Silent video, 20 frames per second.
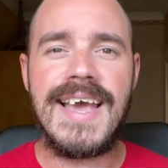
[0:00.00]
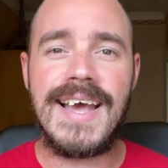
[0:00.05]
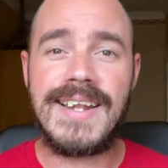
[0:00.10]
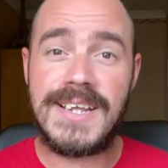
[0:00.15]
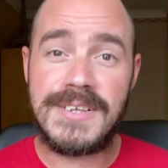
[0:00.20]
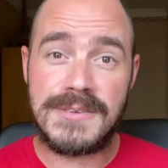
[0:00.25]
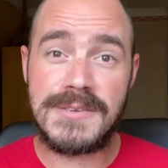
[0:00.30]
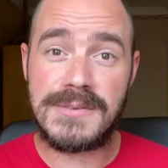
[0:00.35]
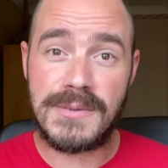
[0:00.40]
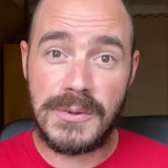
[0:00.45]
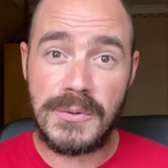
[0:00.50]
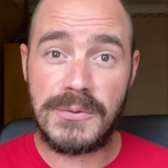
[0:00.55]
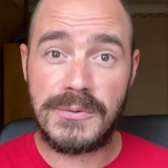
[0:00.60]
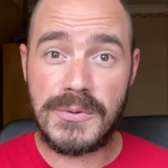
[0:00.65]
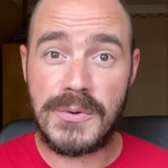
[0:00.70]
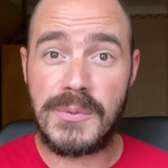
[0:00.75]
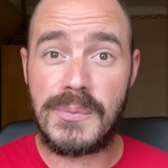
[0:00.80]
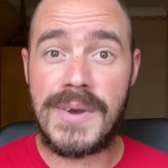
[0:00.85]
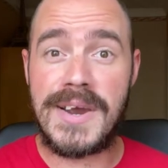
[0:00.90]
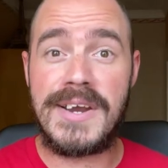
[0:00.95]
And this is
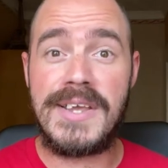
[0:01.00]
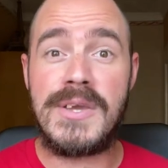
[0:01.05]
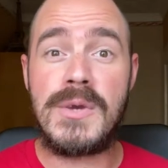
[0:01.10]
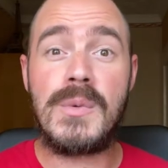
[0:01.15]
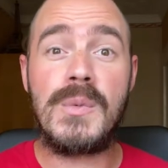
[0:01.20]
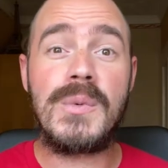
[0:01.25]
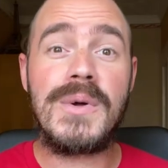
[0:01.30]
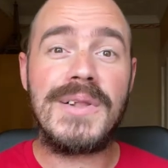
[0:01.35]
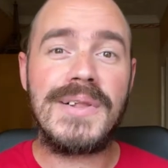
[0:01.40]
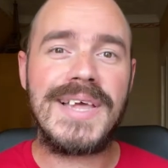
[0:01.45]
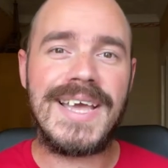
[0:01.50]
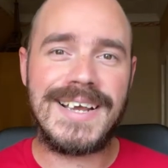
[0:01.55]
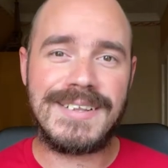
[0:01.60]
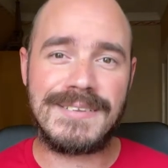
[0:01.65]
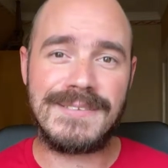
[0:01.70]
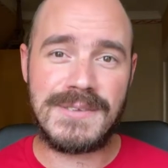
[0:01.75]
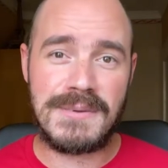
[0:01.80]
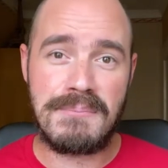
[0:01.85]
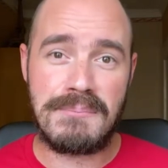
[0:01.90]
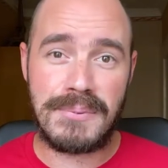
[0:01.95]
also where you will
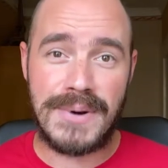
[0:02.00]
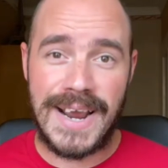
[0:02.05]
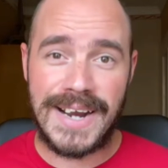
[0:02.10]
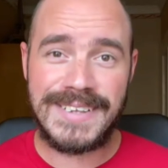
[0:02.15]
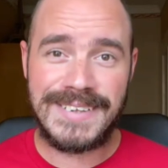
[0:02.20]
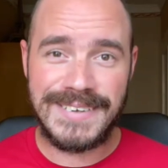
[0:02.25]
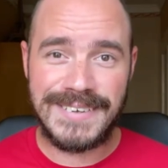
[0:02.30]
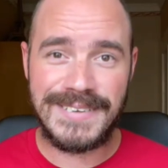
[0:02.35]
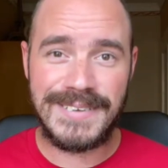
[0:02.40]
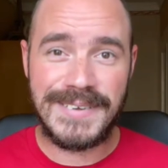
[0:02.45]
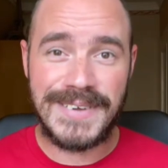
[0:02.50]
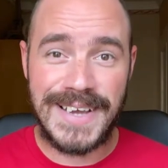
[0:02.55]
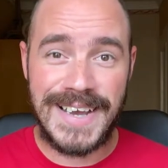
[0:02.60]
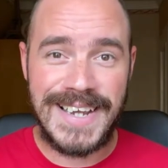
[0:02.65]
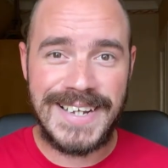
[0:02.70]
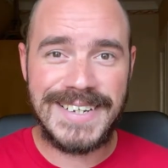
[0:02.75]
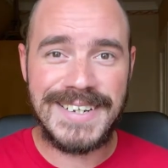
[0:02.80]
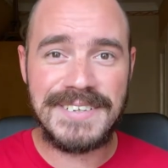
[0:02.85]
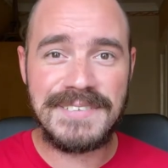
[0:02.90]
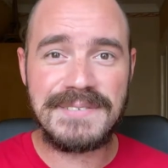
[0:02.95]
get some practical
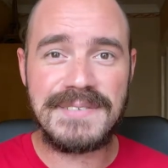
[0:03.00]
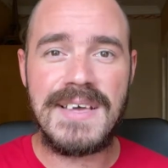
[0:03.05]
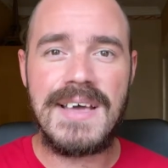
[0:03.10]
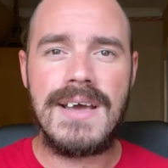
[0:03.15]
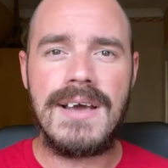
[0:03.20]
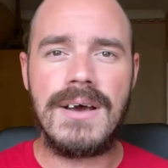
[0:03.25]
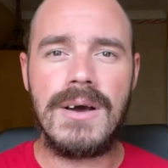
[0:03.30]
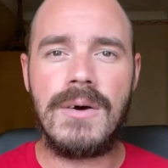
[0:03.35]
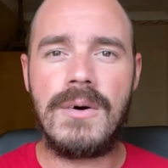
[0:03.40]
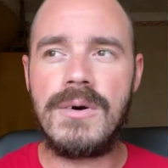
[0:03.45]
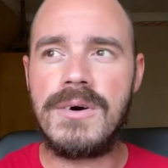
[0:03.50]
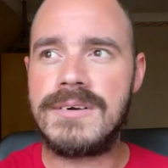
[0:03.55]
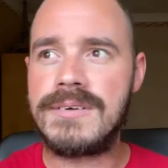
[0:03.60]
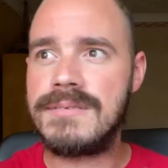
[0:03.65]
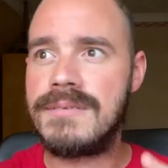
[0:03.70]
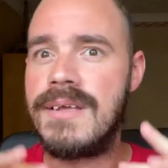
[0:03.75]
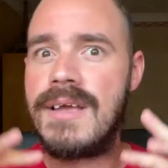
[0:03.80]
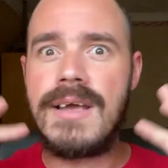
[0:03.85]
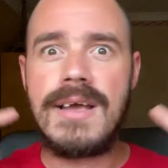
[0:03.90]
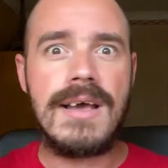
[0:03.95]
guidance
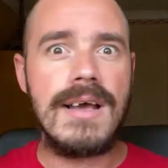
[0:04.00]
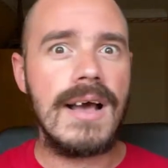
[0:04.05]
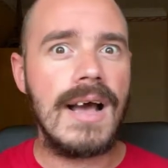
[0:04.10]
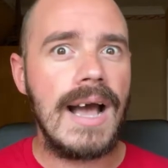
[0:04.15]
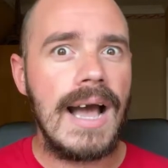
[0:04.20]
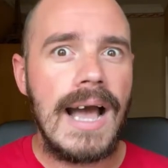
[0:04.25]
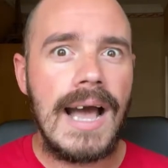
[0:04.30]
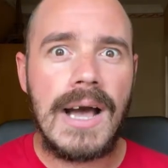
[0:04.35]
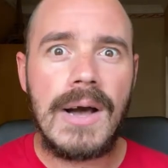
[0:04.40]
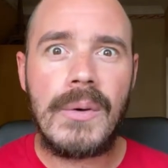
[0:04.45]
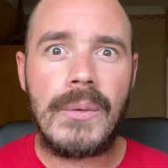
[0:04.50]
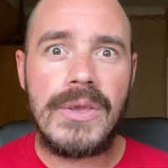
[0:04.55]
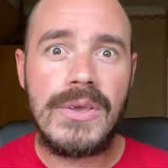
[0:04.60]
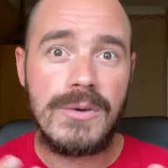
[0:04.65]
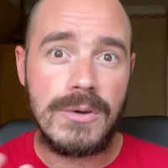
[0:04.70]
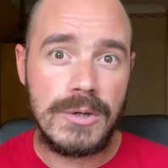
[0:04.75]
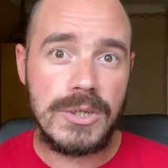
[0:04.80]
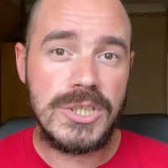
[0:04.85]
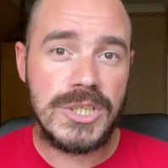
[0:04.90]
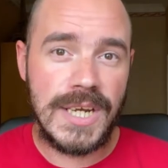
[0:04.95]
on how
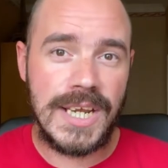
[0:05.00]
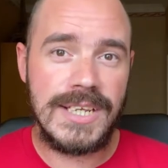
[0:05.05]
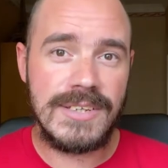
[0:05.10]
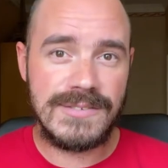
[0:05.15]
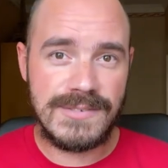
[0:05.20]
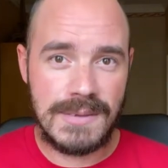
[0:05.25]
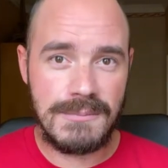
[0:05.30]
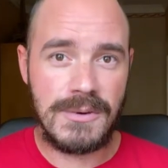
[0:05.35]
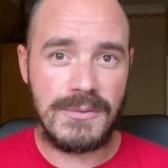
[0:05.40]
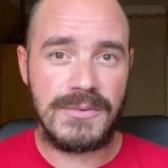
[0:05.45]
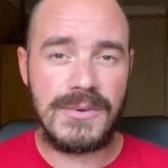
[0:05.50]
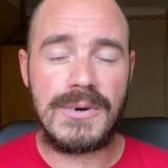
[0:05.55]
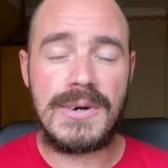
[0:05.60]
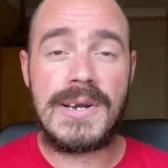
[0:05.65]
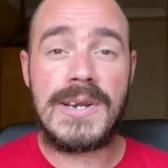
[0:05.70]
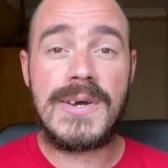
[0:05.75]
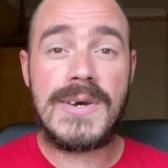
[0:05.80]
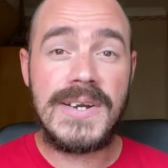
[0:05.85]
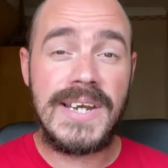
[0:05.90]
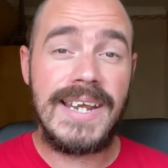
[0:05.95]
you could change some of your
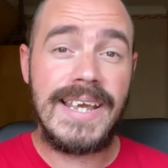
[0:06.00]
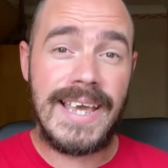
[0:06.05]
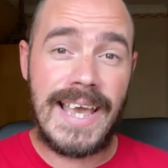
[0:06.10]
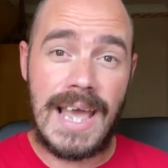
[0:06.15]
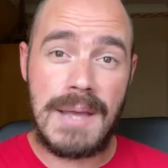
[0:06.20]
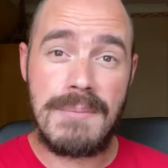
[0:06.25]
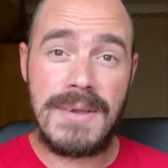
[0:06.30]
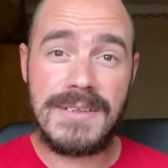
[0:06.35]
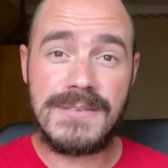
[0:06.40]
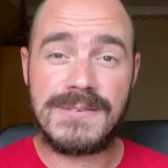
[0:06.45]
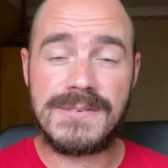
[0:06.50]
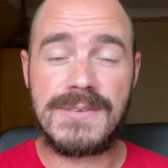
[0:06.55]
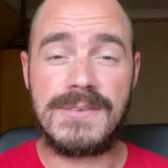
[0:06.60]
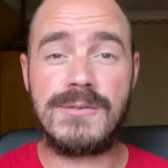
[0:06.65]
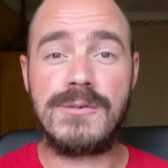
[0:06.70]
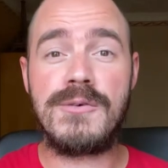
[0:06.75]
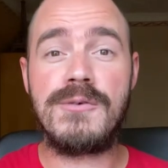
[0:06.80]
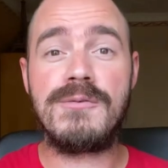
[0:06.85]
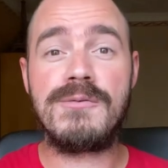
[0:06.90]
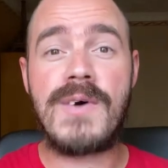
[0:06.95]
learning habits
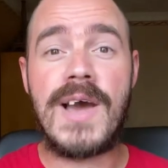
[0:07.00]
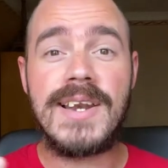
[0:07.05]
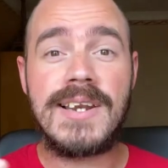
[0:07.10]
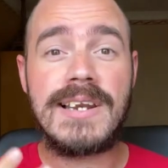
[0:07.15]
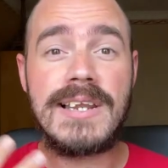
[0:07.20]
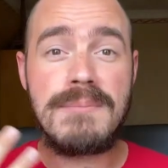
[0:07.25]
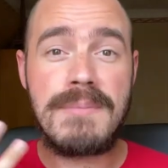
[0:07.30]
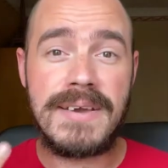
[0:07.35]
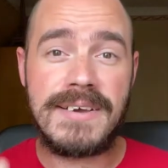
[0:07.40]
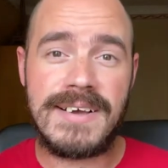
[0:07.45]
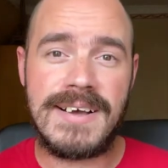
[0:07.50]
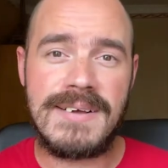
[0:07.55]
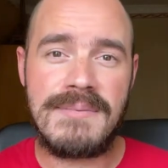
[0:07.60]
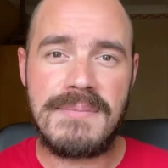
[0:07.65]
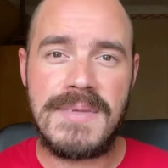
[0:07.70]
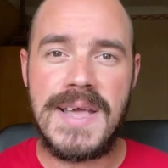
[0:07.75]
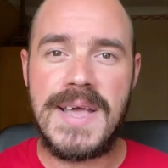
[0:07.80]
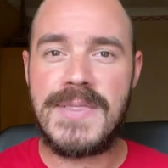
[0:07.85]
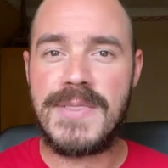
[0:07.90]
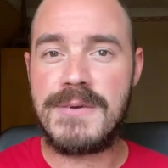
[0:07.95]
to finally
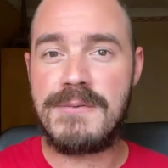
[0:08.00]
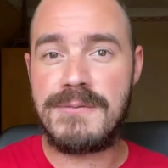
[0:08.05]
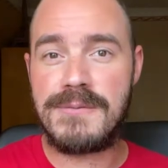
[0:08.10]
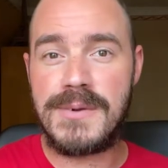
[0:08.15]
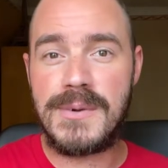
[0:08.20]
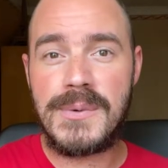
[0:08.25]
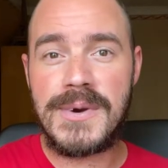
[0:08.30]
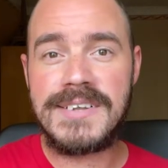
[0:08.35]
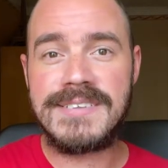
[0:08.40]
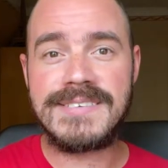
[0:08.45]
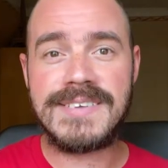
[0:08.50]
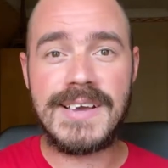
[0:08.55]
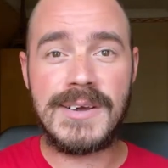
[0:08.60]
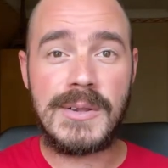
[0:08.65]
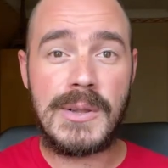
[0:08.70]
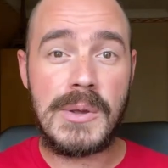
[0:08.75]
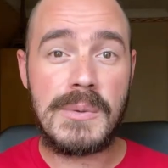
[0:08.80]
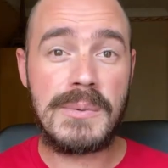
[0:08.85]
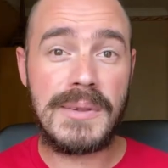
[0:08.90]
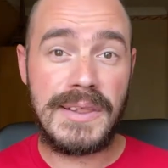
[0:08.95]
become the fluent
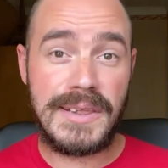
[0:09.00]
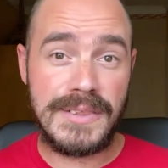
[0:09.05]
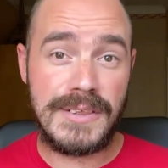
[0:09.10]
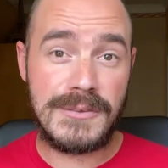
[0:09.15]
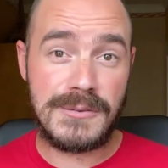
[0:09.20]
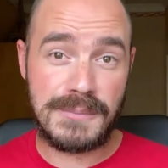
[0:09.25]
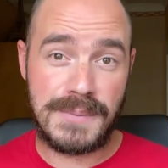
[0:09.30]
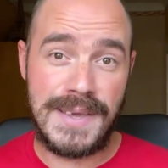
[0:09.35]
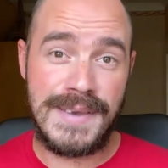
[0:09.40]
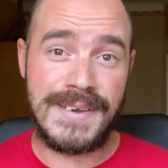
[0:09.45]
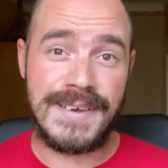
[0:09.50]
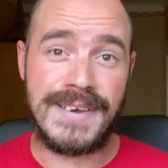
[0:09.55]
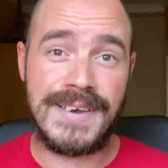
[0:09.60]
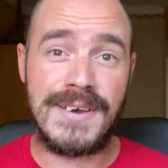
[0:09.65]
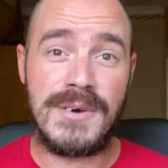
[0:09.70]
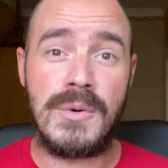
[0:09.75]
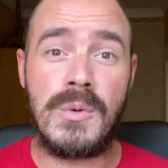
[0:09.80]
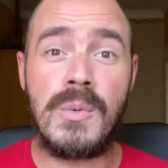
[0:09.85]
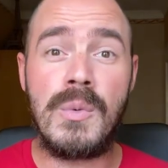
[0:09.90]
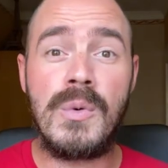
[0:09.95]
global English
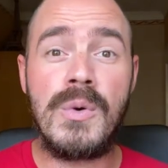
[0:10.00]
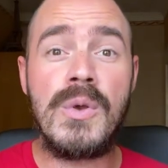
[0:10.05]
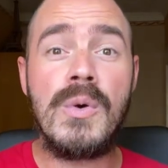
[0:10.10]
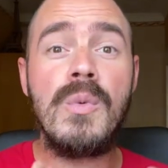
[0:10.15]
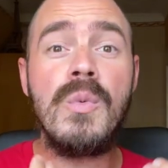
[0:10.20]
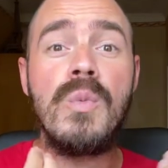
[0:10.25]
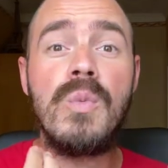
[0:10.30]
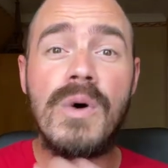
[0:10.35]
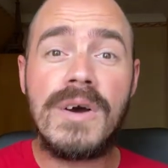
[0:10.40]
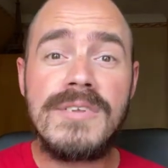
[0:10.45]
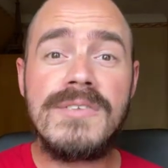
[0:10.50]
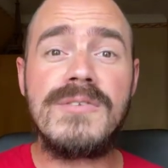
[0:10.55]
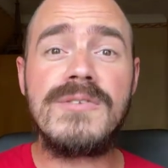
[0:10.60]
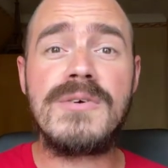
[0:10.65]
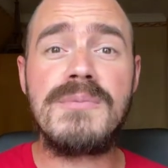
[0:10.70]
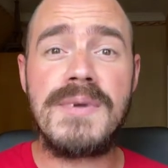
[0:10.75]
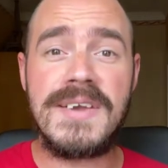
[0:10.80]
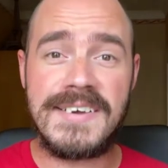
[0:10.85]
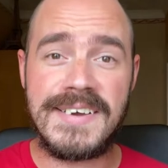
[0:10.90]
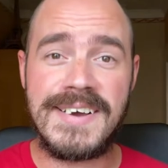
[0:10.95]
speaker who you want
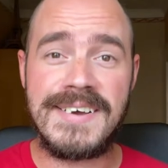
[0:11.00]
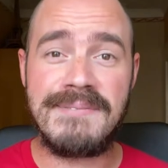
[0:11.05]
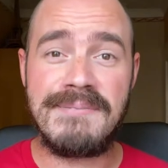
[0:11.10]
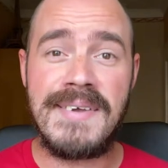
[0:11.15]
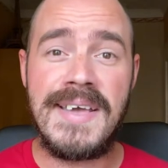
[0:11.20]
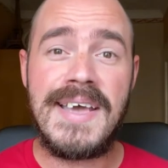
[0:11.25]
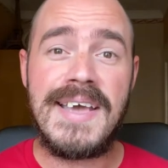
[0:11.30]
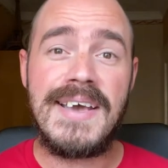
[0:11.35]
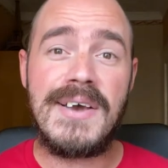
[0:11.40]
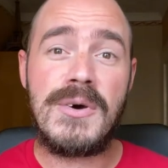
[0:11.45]
to become,